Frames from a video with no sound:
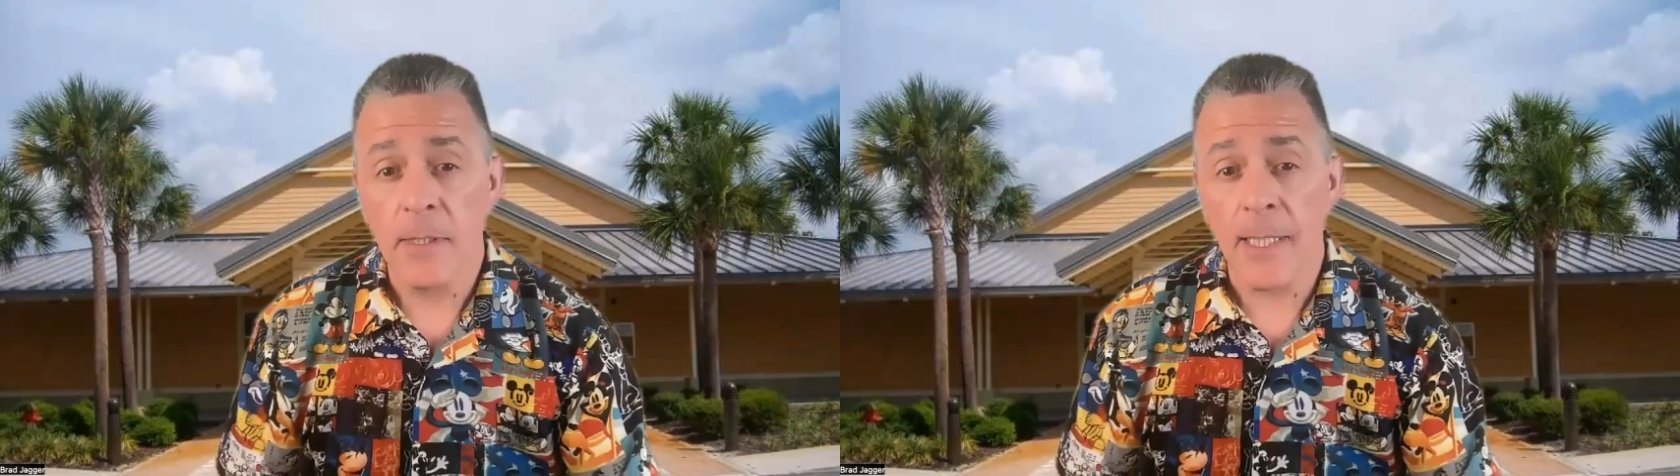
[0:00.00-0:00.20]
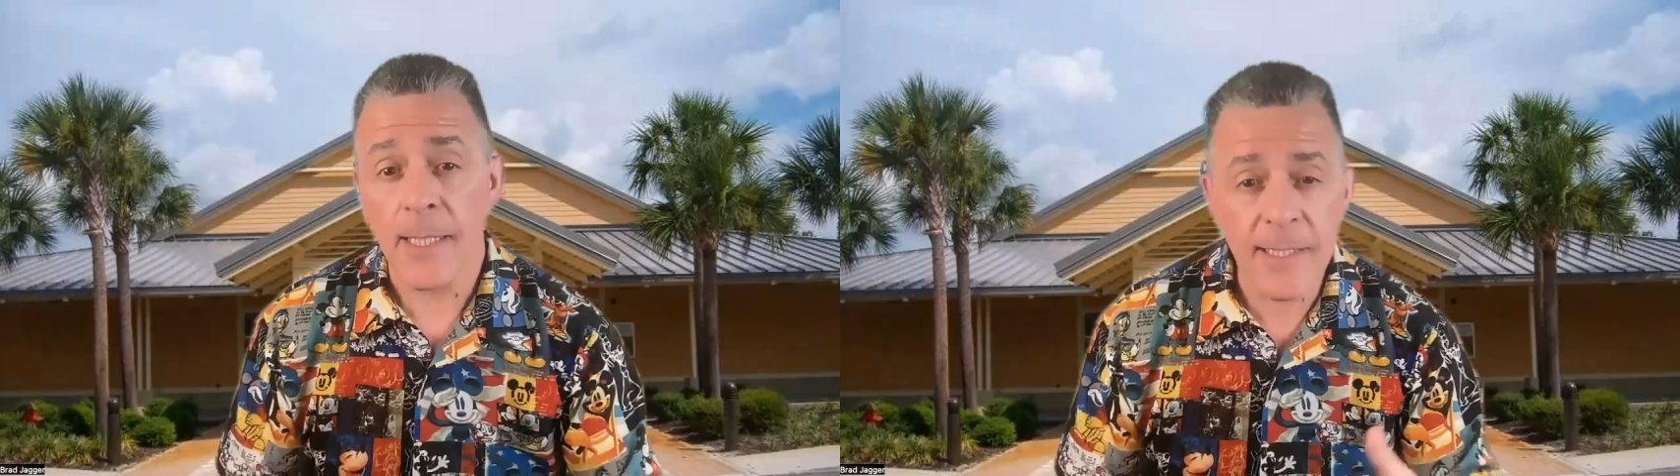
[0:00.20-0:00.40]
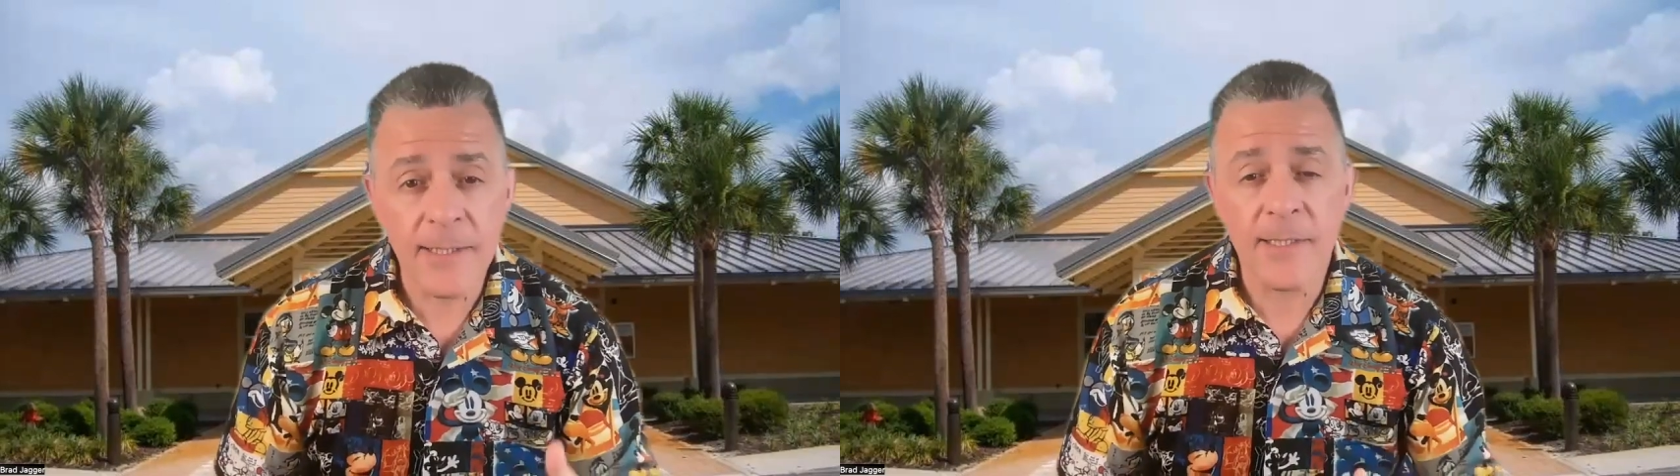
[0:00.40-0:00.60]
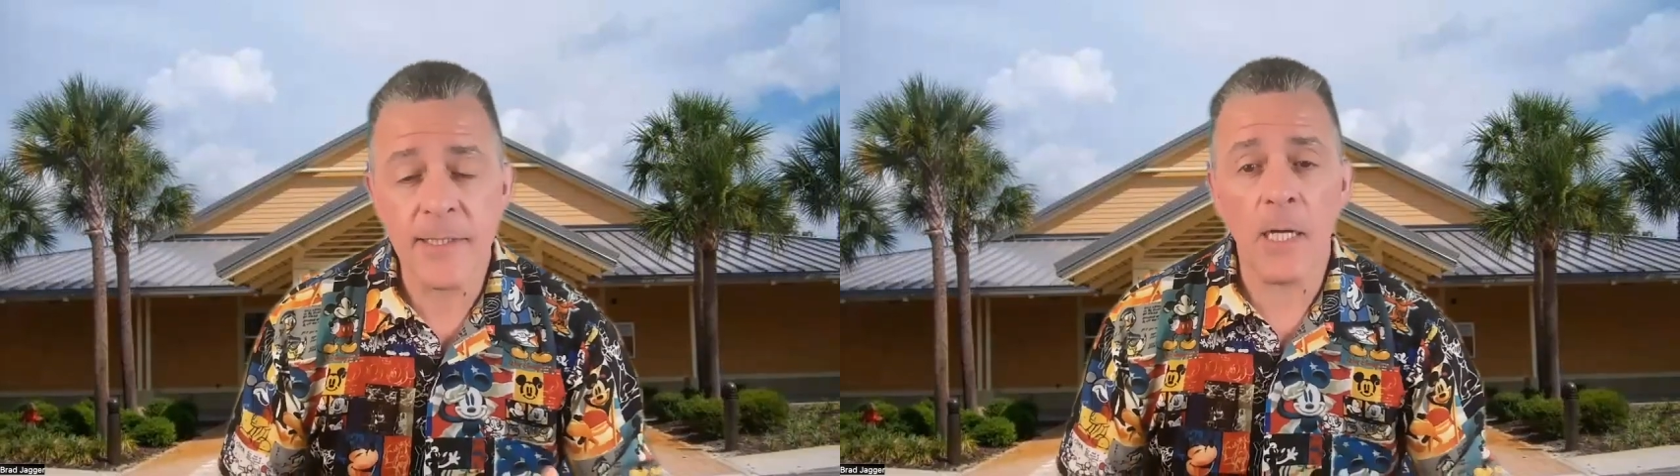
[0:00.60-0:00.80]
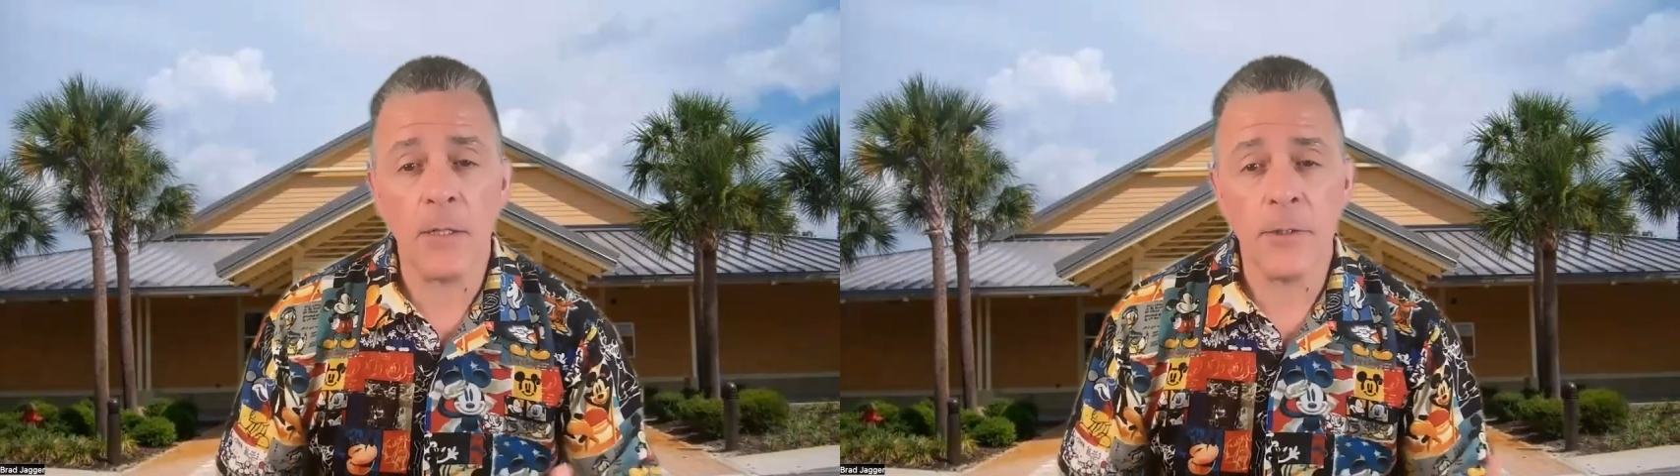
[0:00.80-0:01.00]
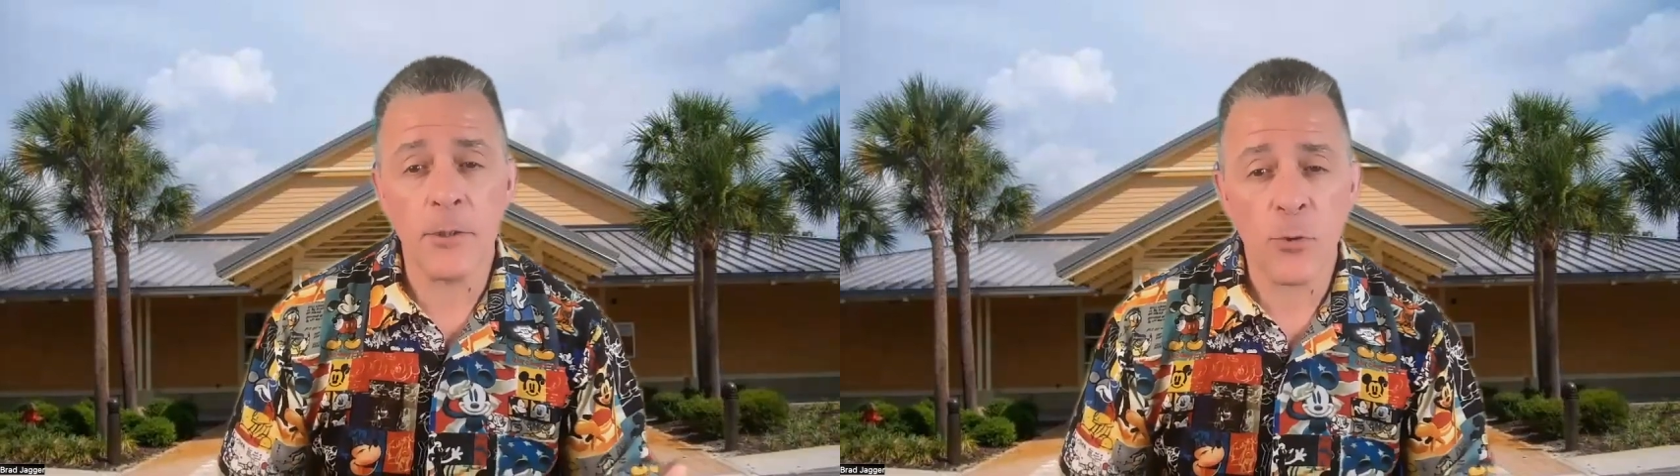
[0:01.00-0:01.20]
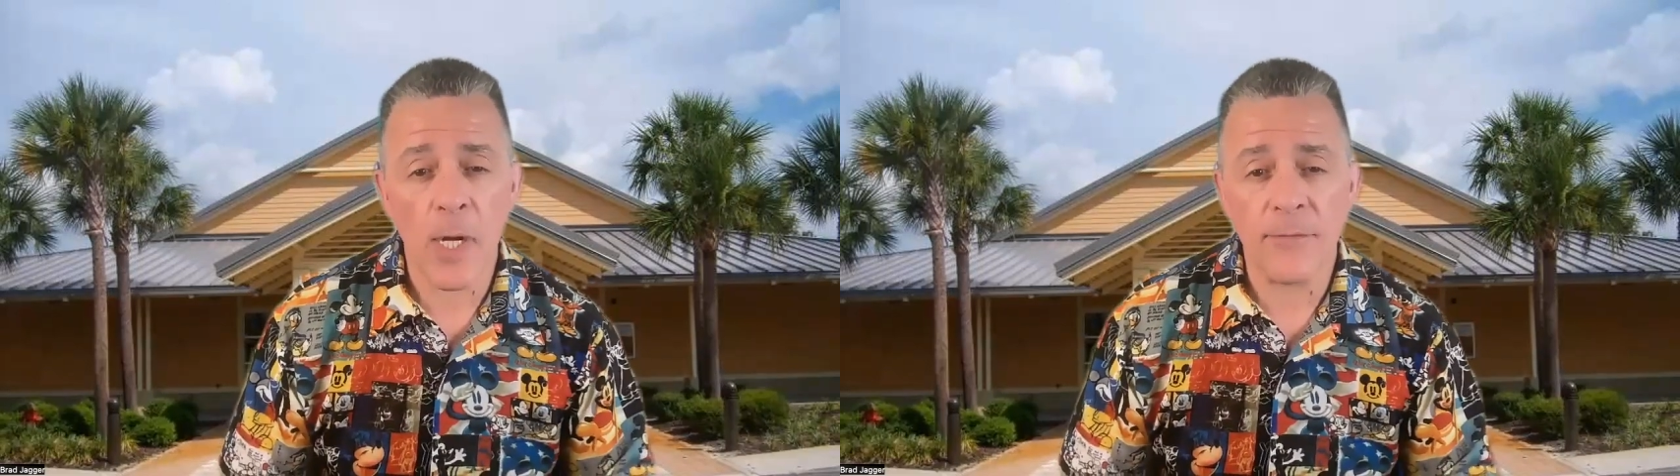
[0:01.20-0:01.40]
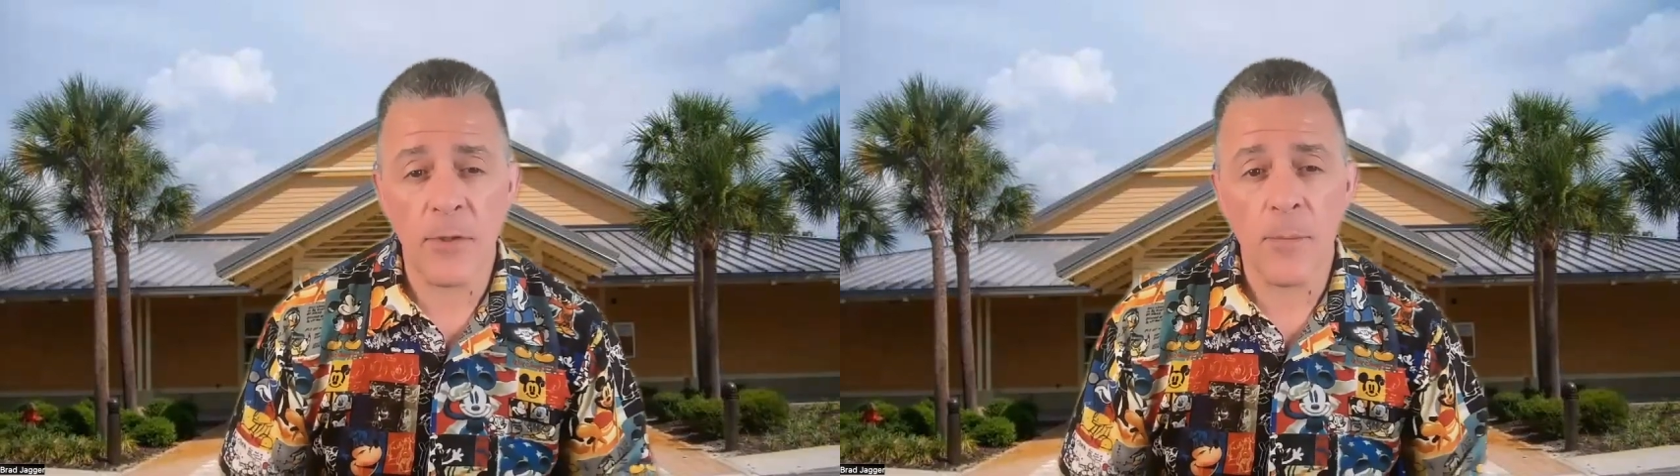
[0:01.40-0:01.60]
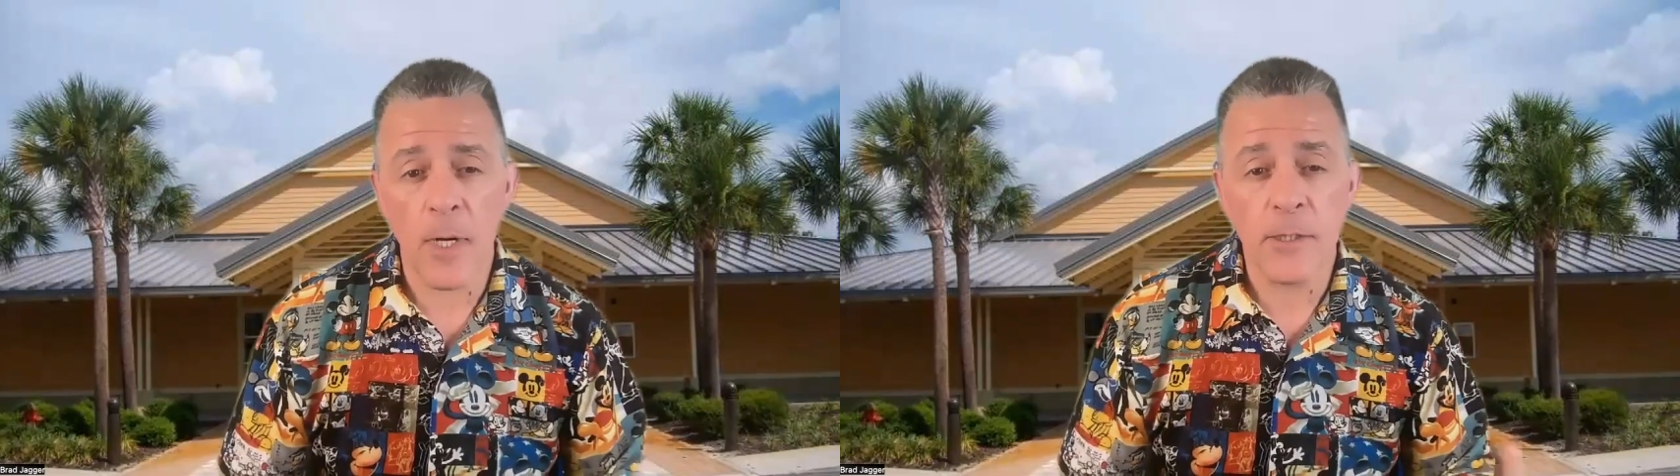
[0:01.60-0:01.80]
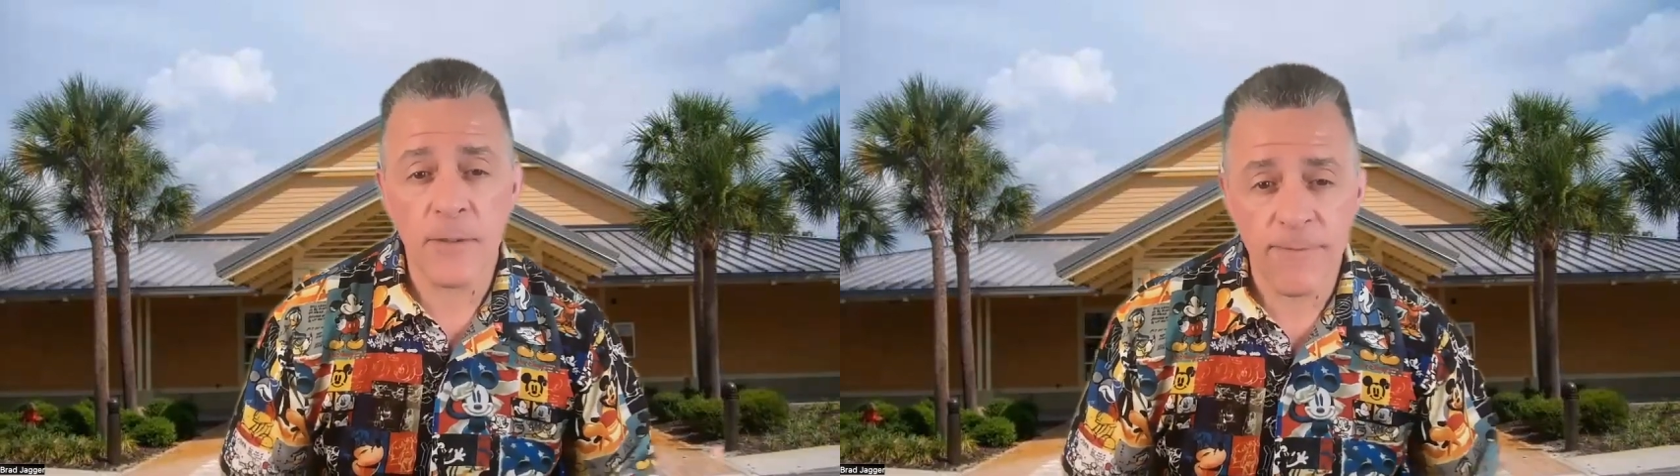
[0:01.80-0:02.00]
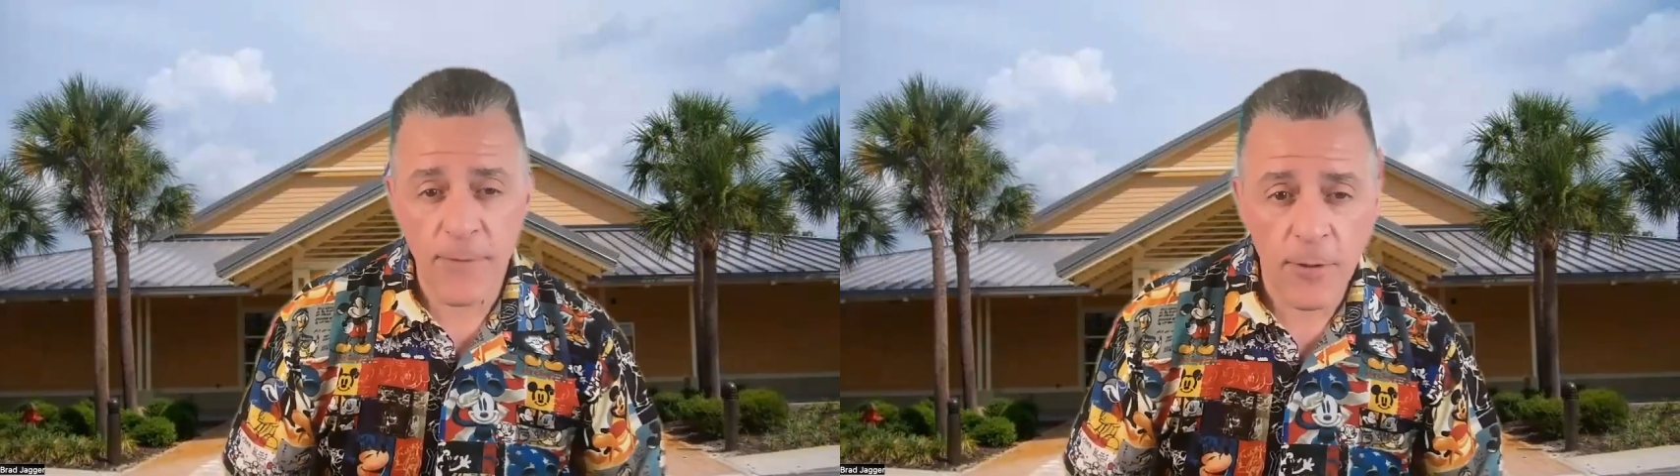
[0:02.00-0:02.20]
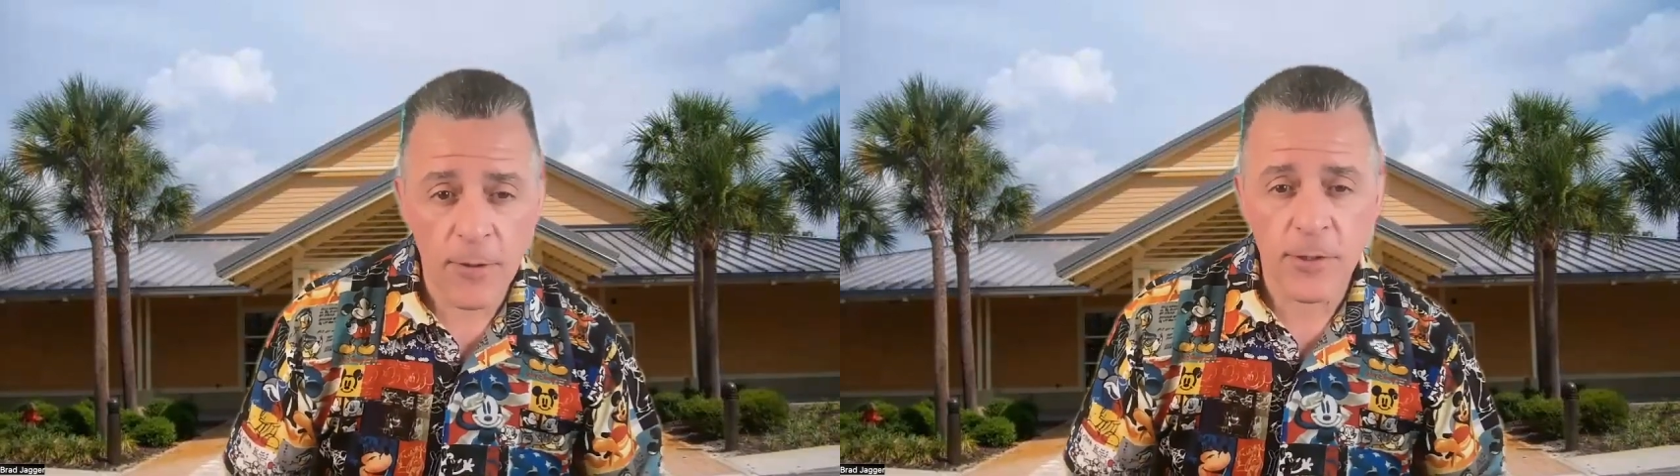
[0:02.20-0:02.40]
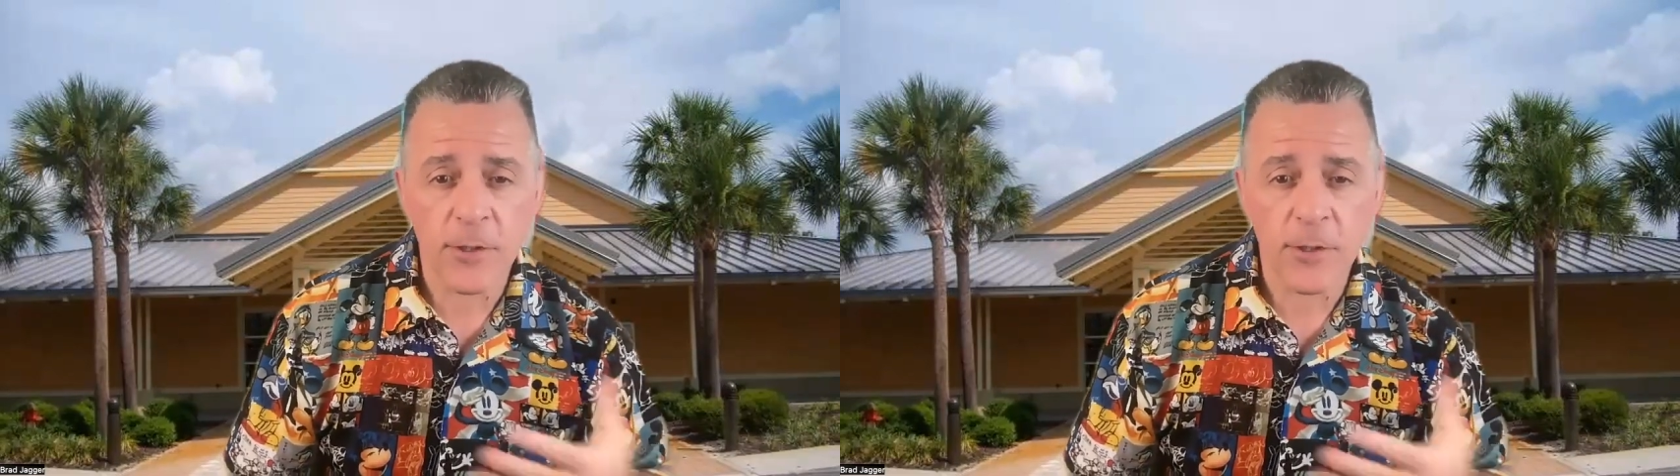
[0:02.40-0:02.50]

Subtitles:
and then sell the travel mugs first